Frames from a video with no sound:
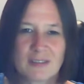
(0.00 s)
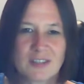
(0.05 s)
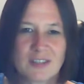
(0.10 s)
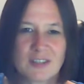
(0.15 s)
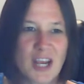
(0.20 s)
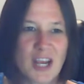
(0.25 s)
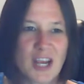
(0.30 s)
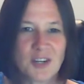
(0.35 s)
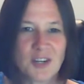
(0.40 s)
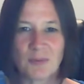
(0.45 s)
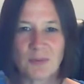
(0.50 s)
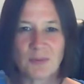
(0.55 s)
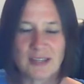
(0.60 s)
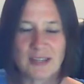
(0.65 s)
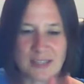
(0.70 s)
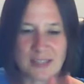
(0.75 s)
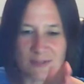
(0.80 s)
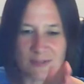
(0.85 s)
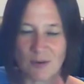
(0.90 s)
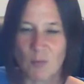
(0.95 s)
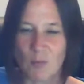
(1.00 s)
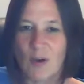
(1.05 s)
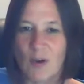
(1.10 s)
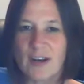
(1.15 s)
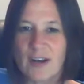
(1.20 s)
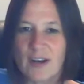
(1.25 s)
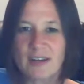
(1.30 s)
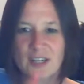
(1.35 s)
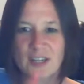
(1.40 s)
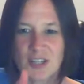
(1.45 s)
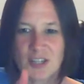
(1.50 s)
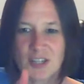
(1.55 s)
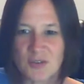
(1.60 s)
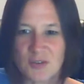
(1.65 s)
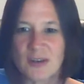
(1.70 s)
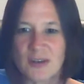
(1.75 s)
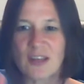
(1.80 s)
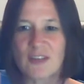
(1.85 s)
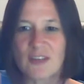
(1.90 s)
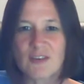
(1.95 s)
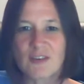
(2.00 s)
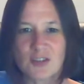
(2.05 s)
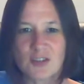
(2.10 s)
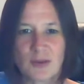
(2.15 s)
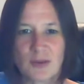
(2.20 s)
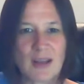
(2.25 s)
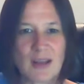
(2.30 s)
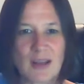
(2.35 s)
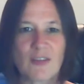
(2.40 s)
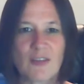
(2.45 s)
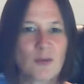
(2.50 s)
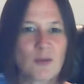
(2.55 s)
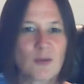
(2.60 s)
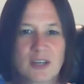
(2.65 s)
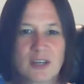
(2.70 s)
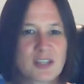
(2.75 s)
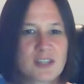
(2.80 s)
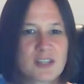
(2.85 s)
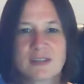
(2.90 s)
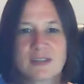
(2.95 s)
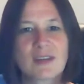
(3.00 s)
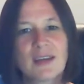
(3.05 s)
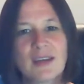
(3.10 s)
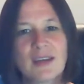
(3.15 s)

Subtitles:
change places from one addiction to another, we just